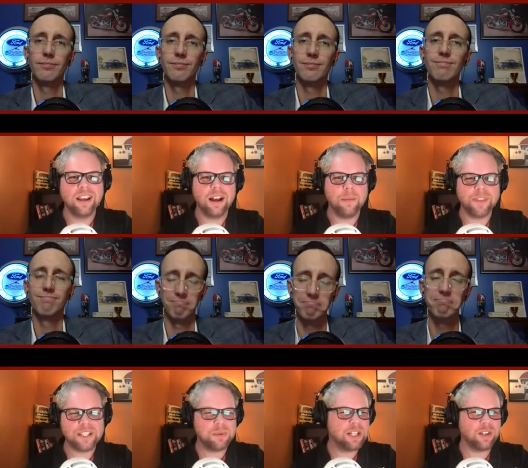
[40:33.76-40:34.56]
Speaker 1: um, that's
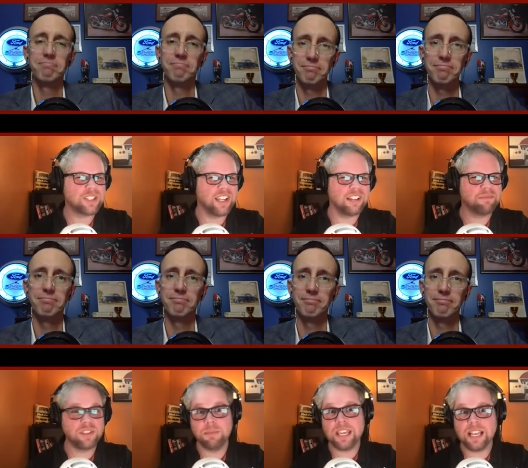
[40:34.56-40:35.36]
what it looks like to
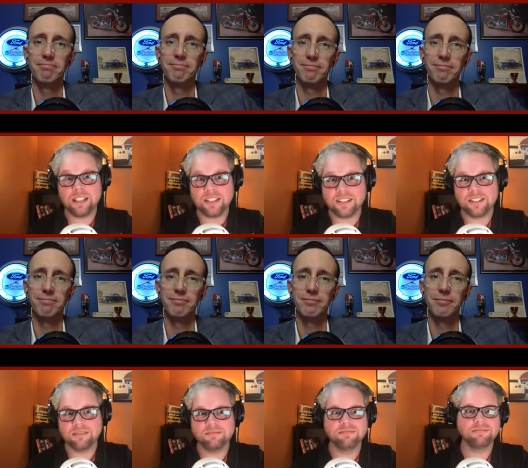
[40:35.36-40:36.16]
me, at least.
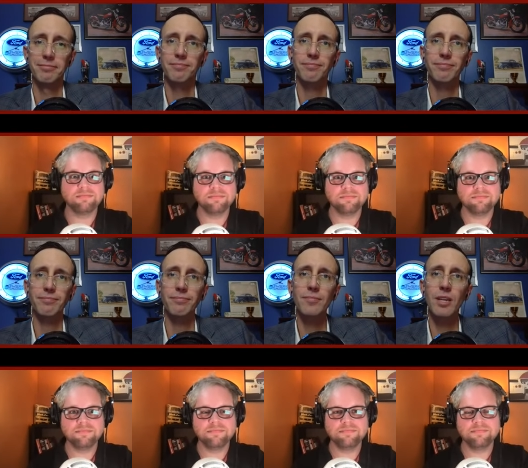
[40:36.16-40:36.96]

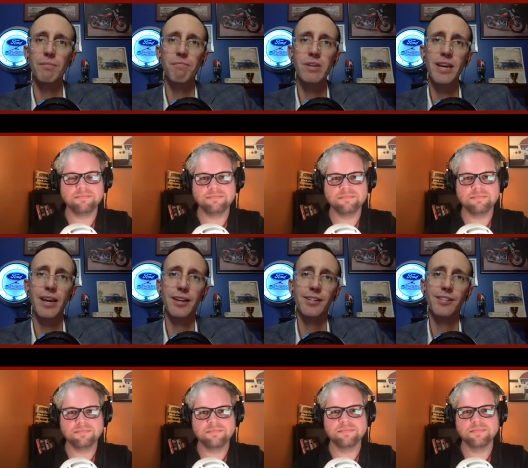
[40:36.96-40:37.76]

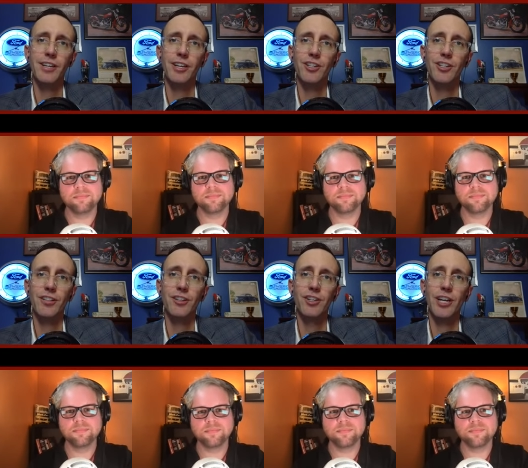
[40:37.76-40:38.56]
Speaker 2: BNSH
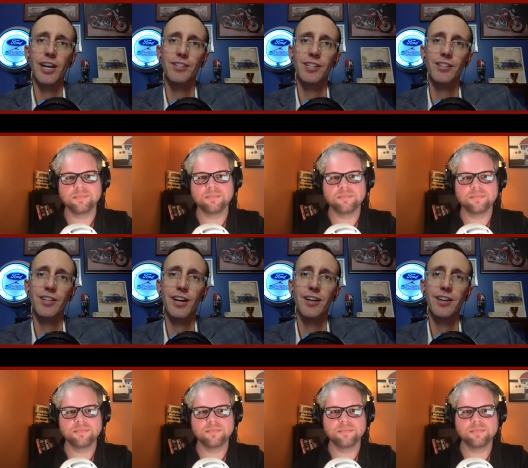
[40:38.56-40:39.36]
in the chat says the
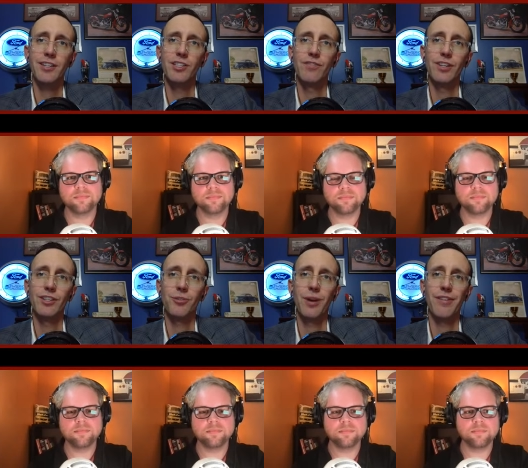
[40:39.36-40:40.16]
Honda SUV
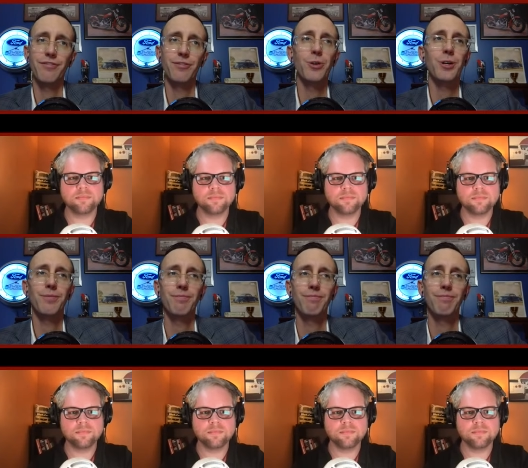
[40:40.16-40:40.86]
is a Rav Four.